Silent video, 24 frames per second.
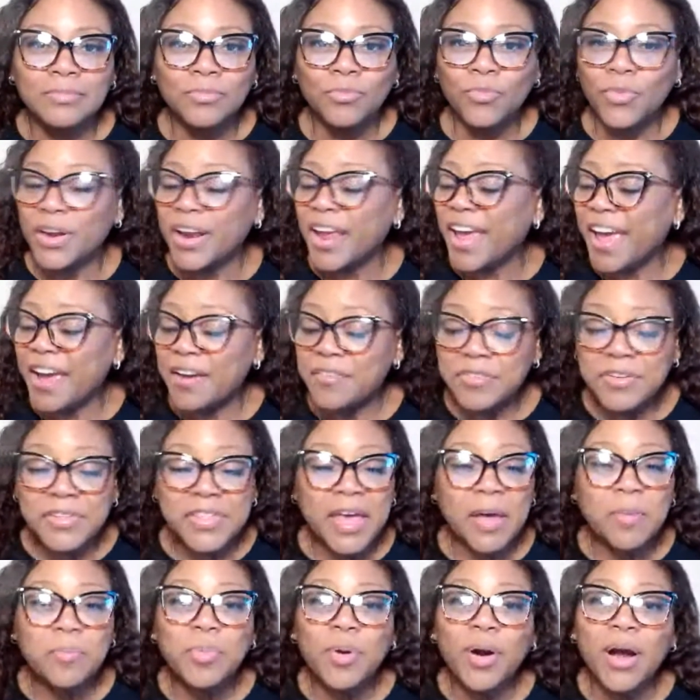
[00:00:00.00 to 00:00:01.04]
whatever
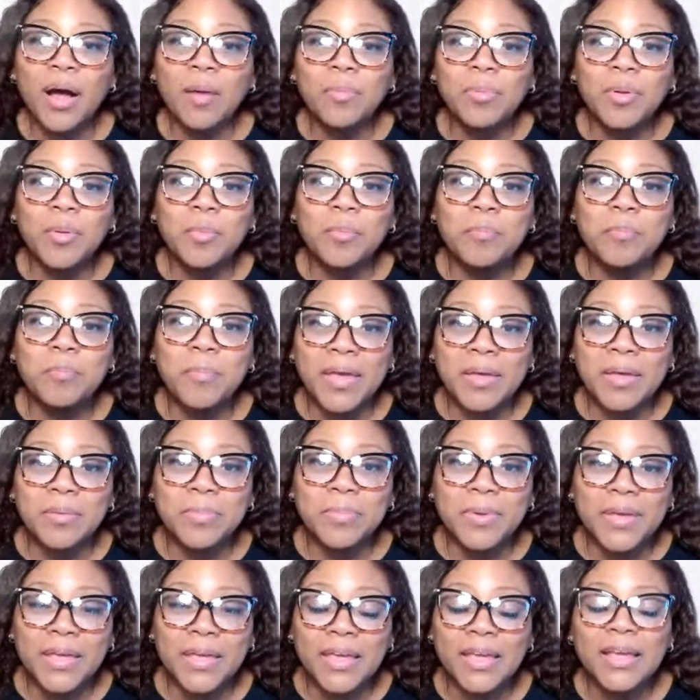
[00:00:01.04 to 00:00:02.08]
that problem may
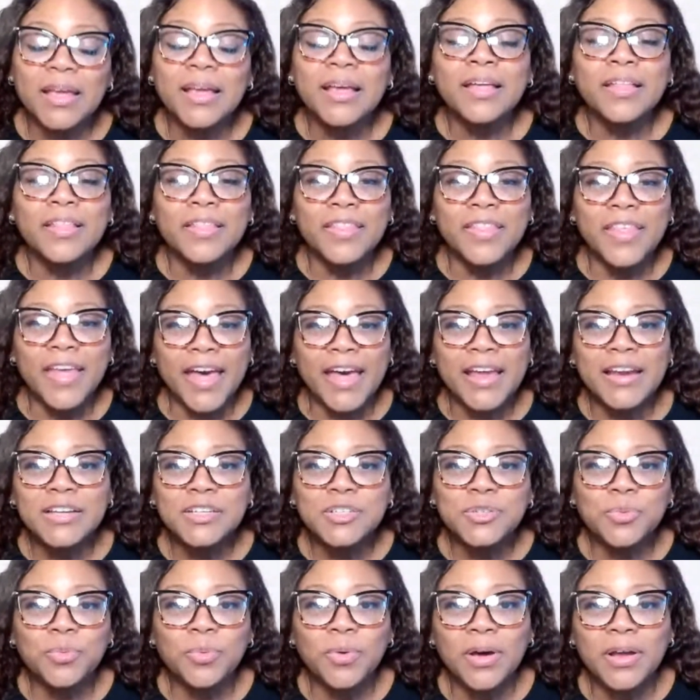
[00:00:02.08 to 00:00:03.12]
be. That
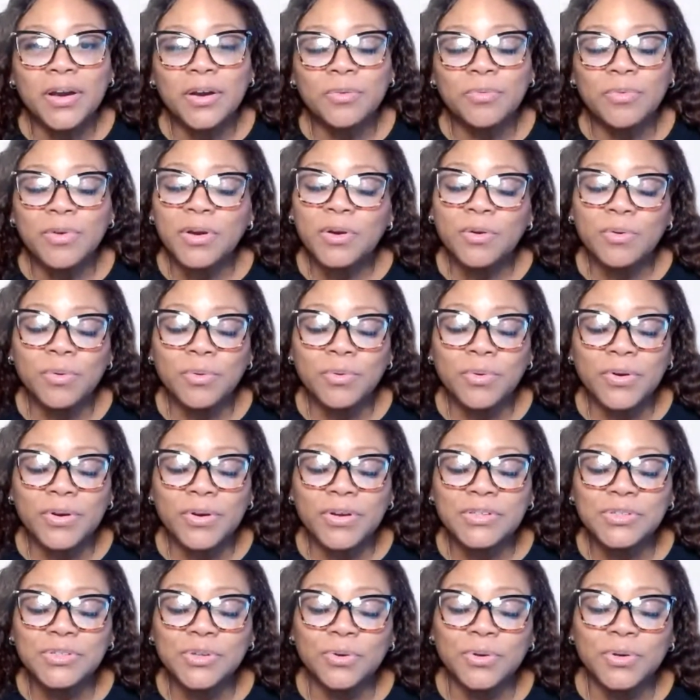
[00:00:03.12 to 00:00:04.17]
is what a recruiter
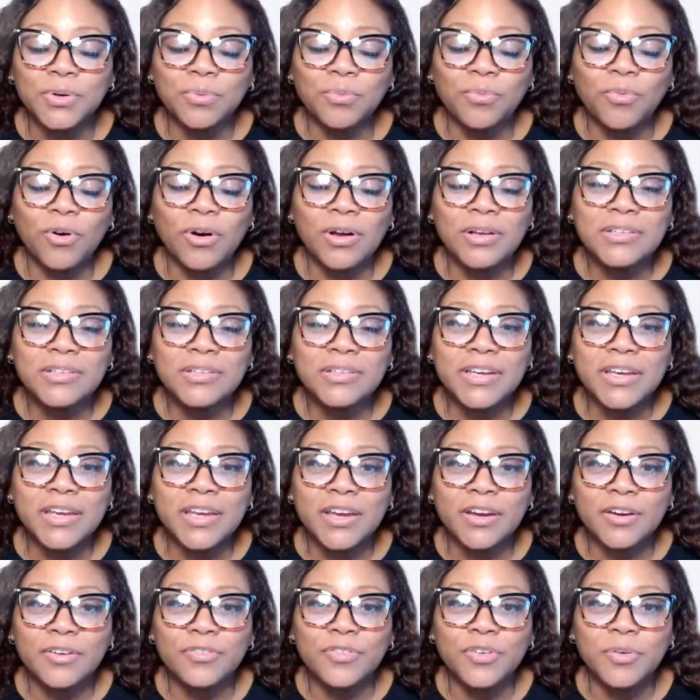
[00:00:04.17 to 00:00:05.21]
is going to want to
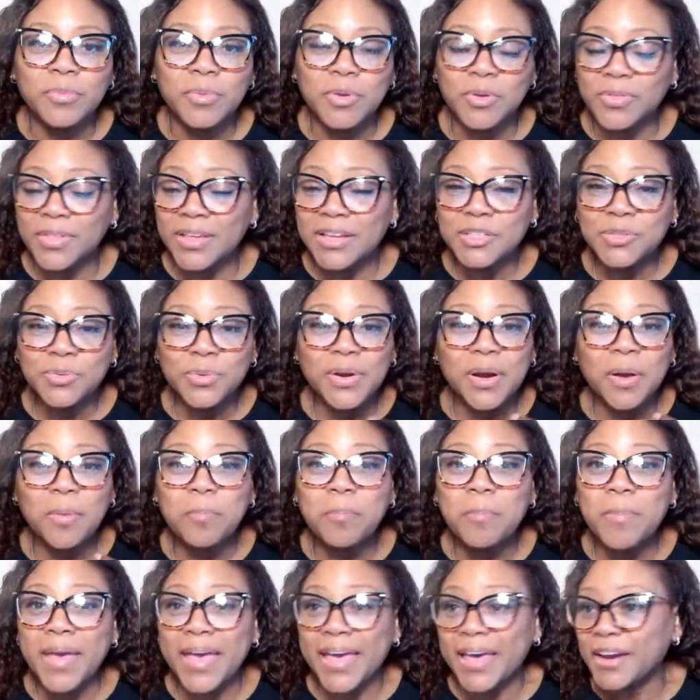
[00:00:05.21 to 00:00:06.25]
hear from you. That's what a
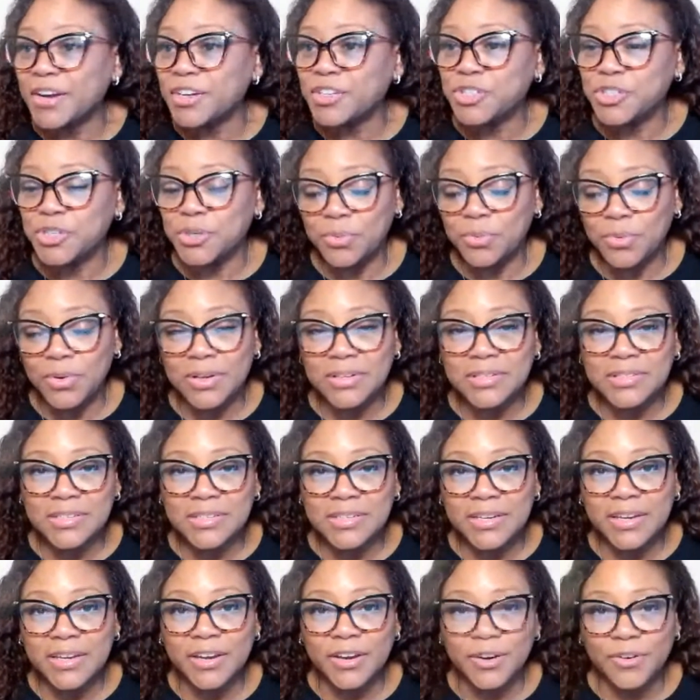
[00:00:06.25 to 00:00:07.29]
manager wants
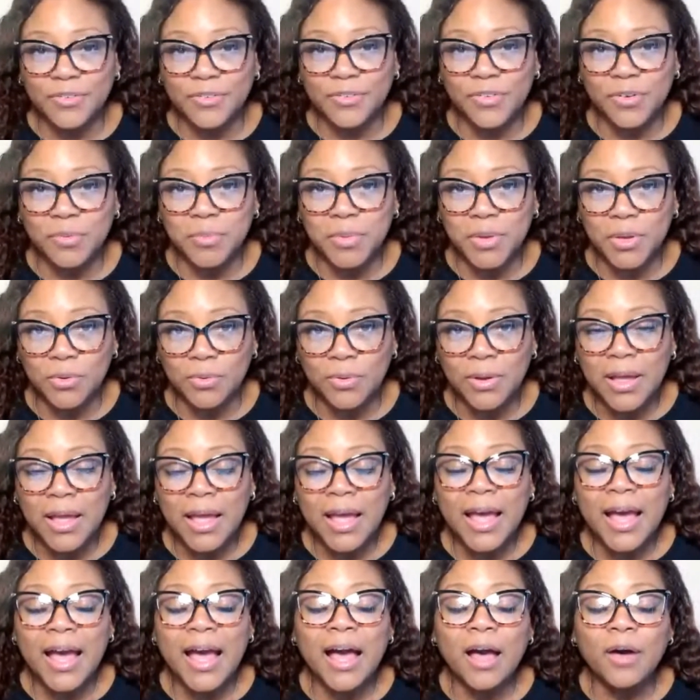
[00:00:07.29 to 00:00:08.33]
to hear from you.
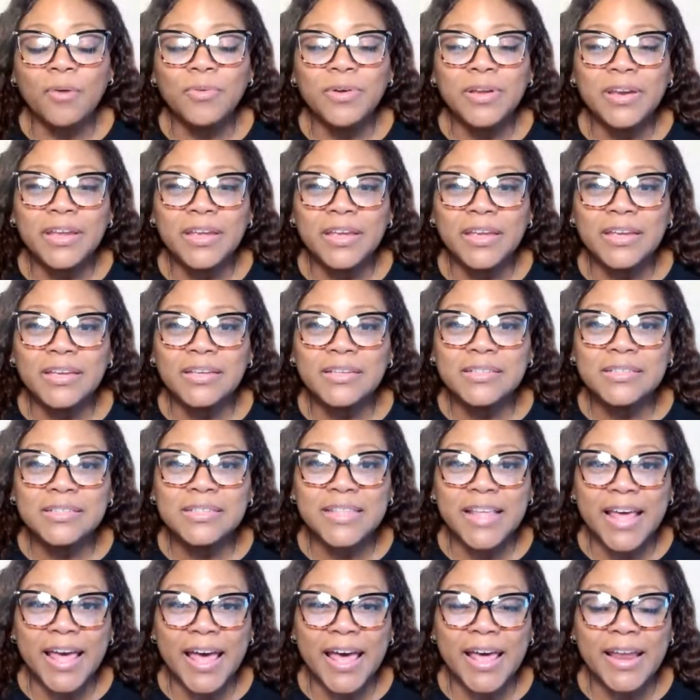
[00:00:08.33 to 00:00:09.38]
How it is
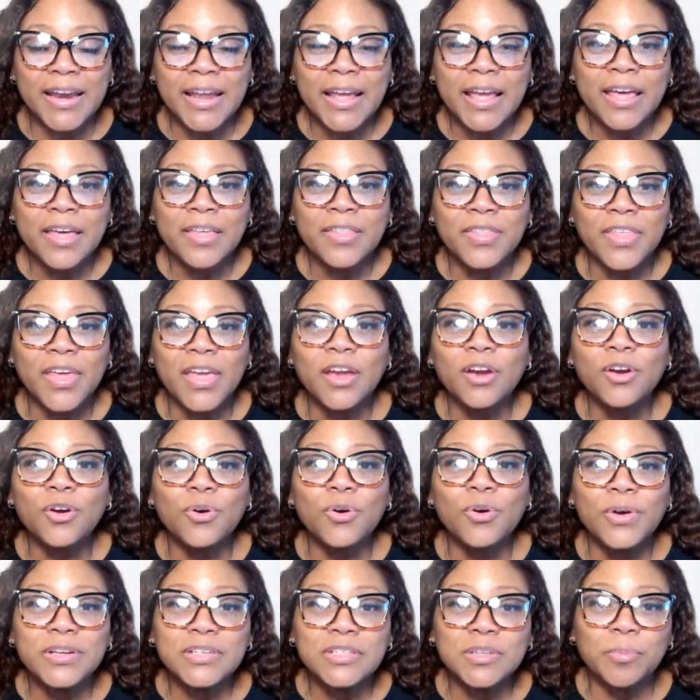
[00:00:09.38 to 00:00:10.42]
that they're
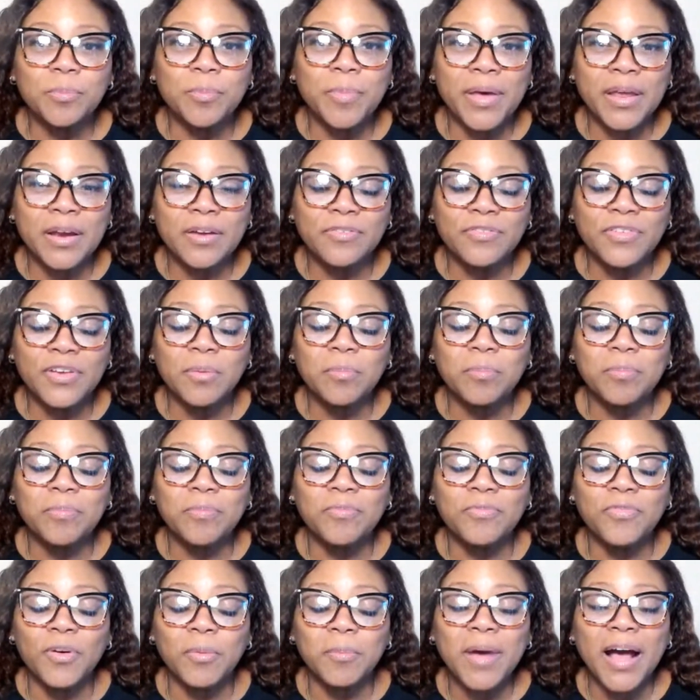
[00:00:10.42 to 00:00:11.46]
going to benefit
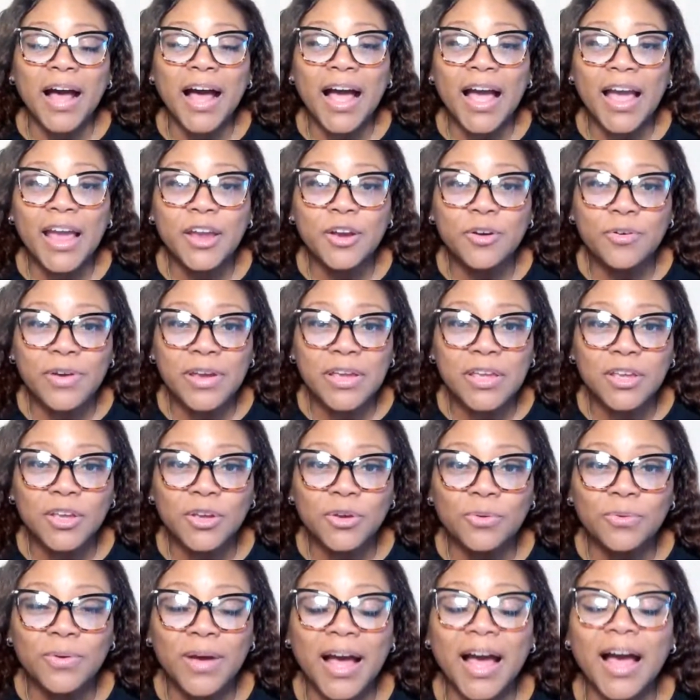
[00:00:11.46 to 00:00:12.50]
from hiring
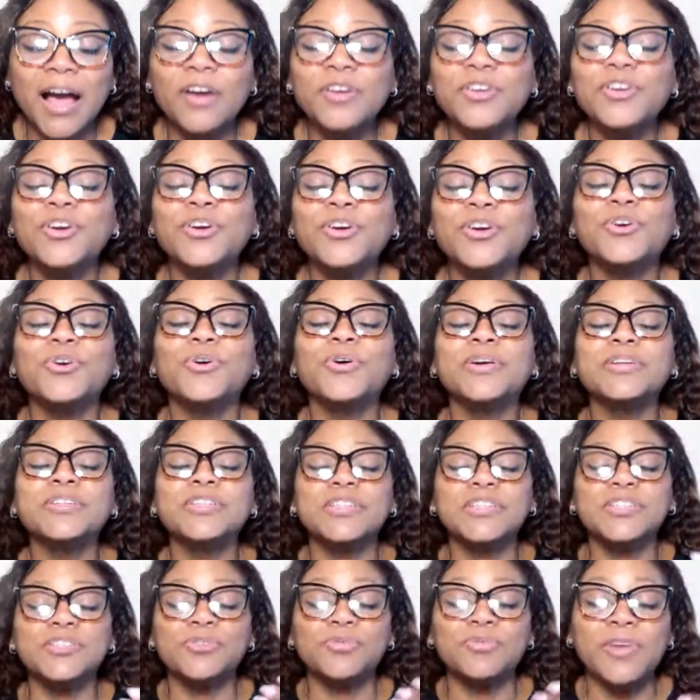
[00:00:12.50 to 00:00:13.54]
you, how you're going
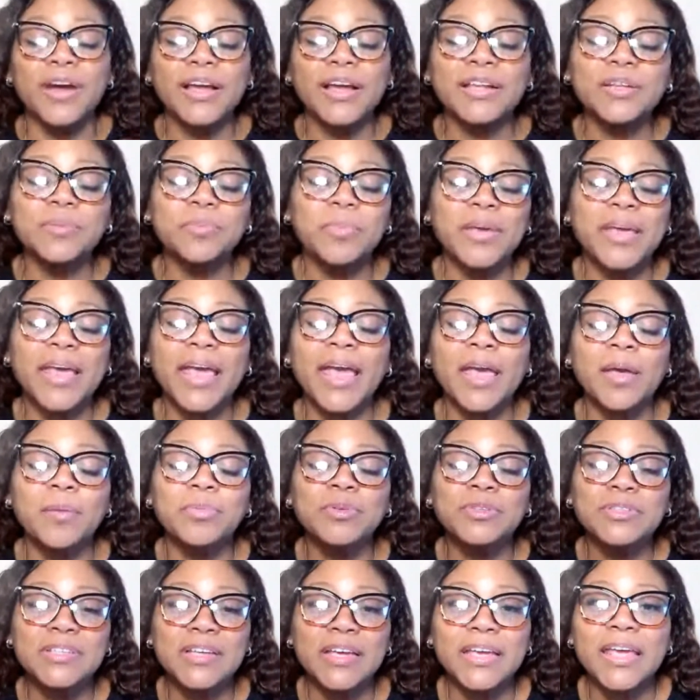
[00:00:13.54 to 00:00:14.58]
to directly be
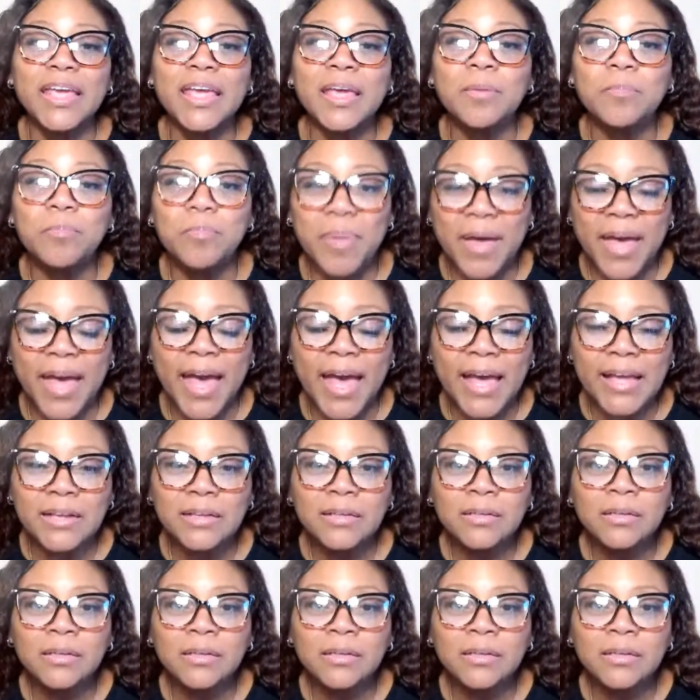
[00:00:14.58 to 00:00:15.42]
able to impact